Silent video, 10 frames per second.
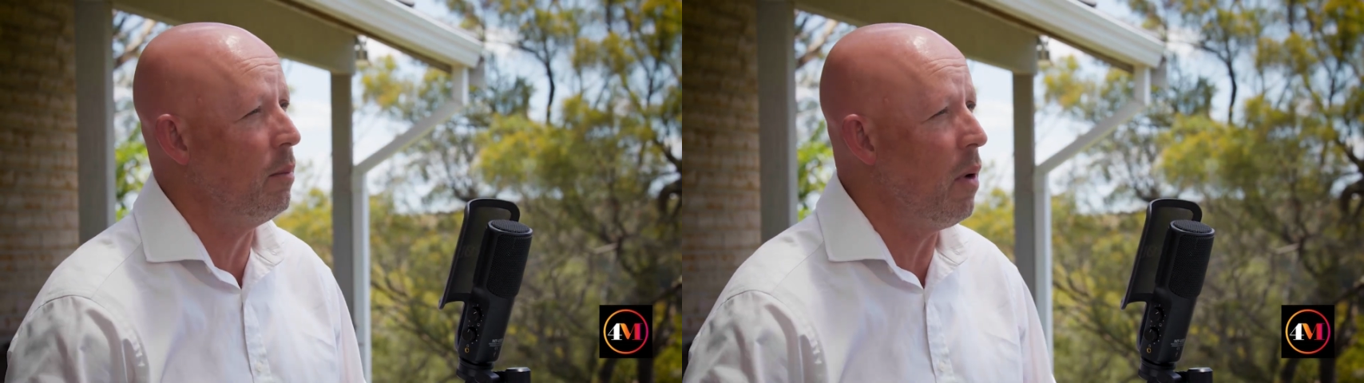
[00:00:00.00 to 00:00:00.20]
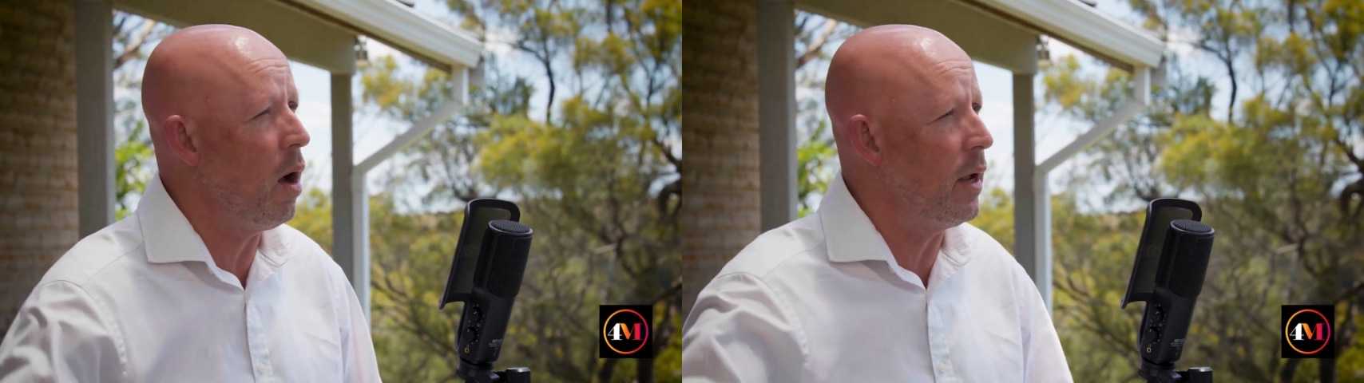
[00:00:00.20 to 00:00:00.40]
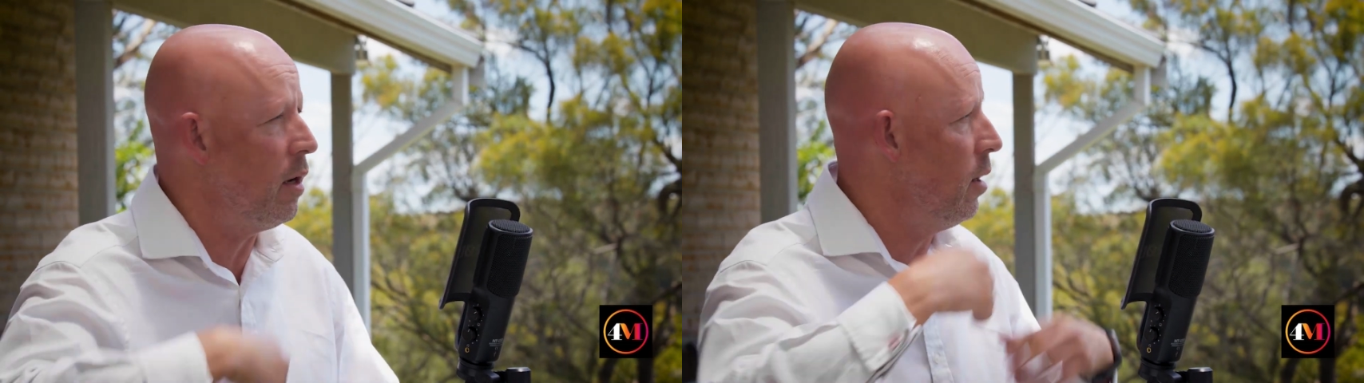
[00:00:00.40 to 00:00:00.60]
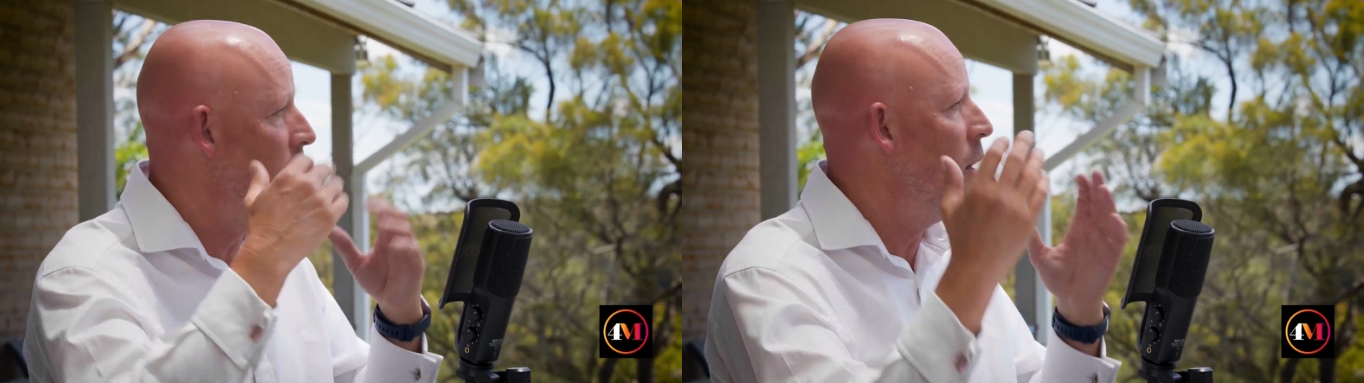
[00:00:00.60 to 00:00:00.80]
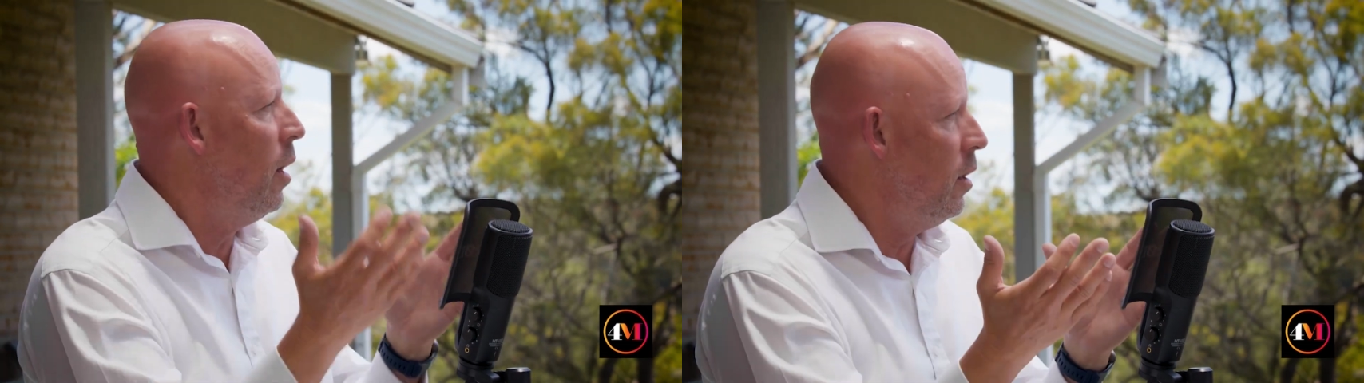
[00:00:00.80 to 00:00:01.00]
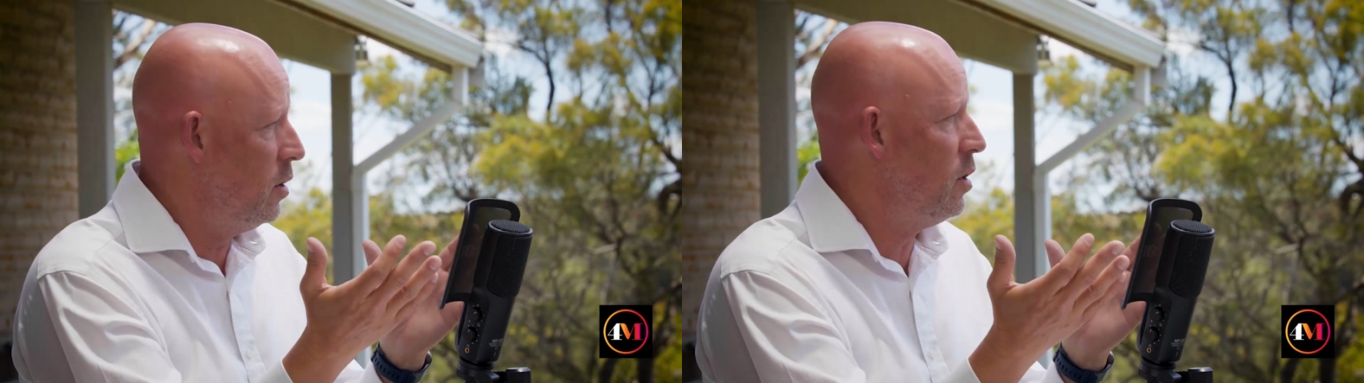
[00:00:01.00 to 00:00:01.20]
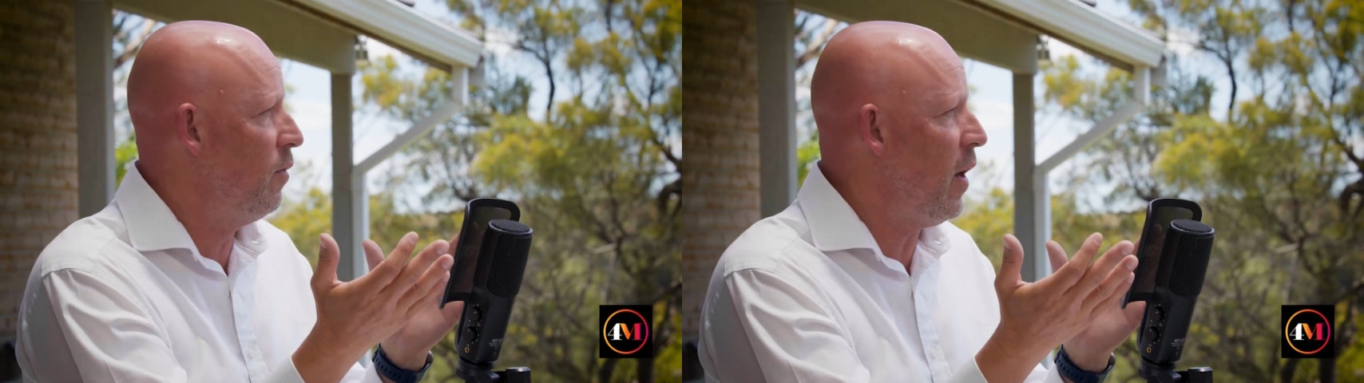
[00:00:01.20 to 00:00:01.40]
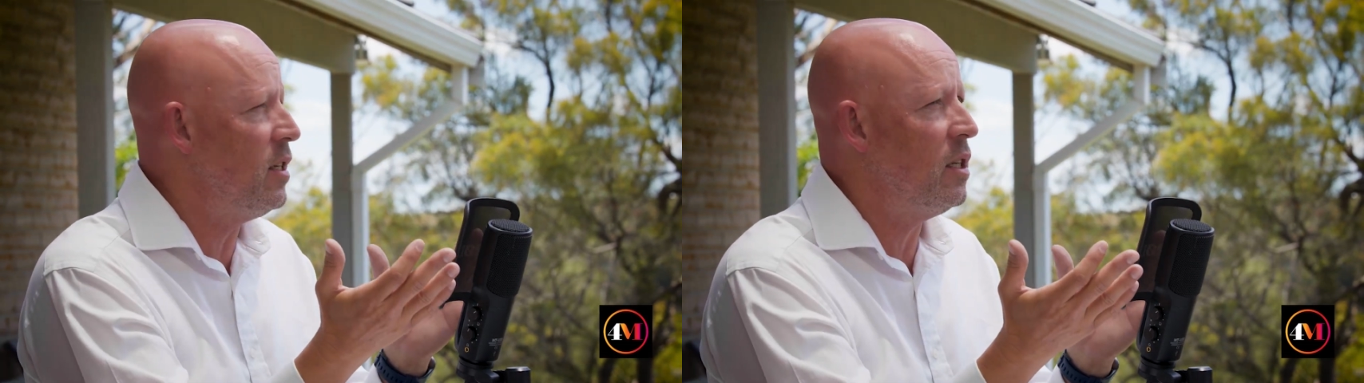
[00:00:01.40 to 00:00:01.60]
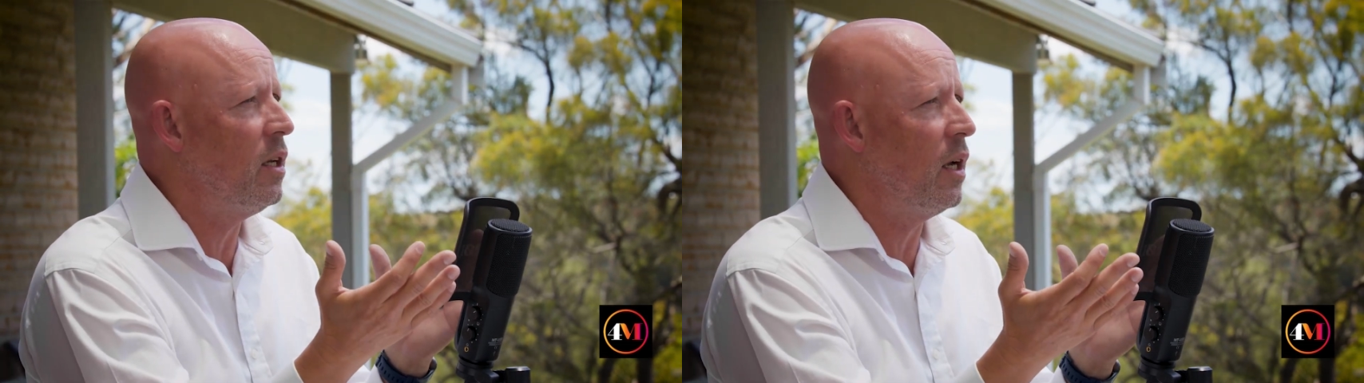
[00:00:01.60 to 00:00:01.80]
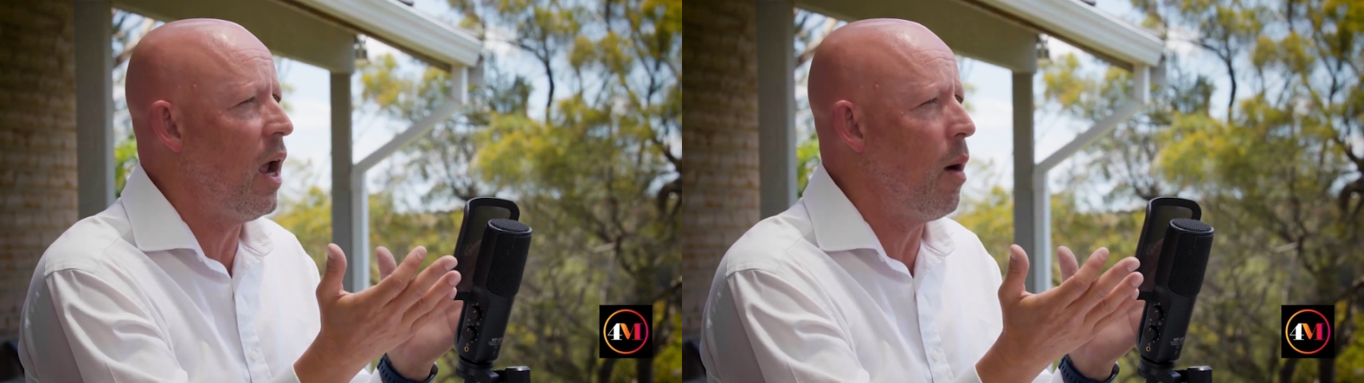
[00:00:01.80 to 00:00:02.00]
mic facing
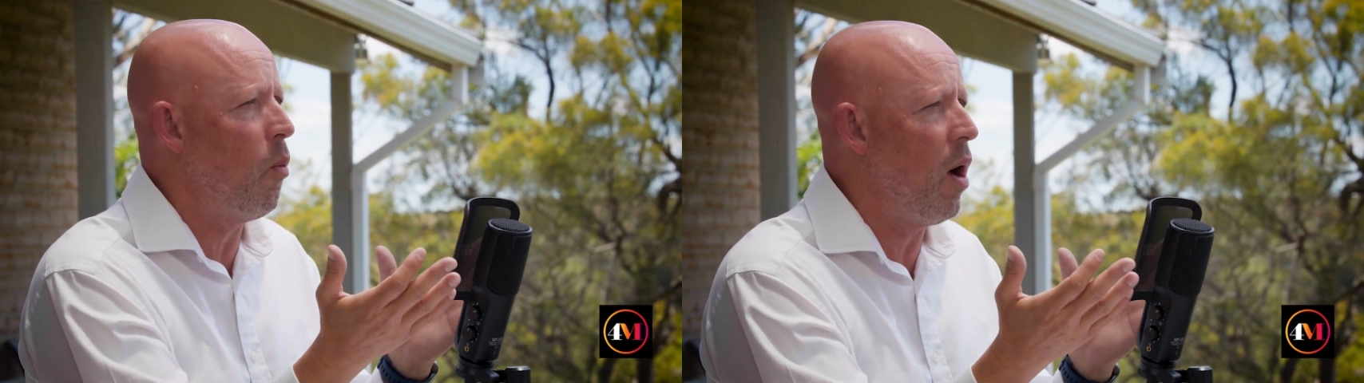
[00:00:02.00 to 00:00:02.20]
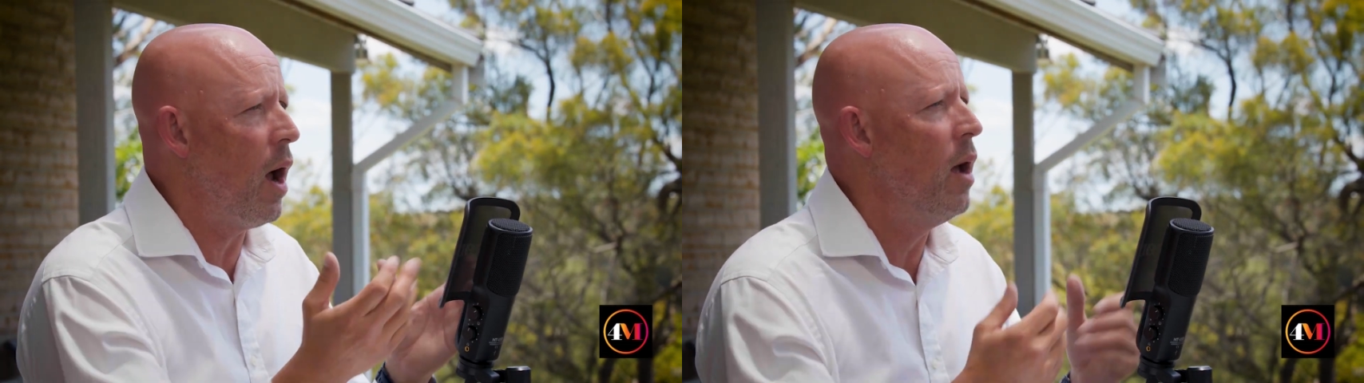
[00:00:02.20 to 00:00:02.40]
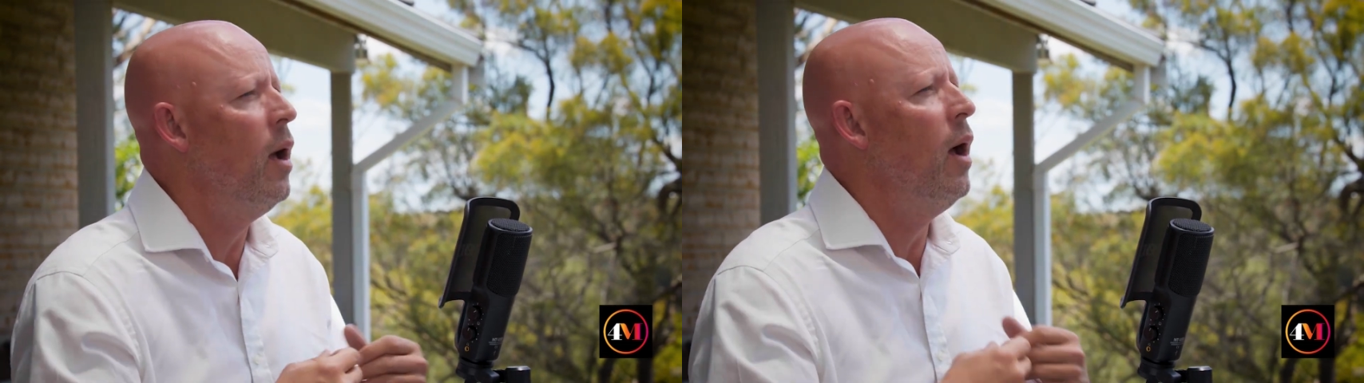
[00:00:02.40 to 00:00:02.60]
the camera,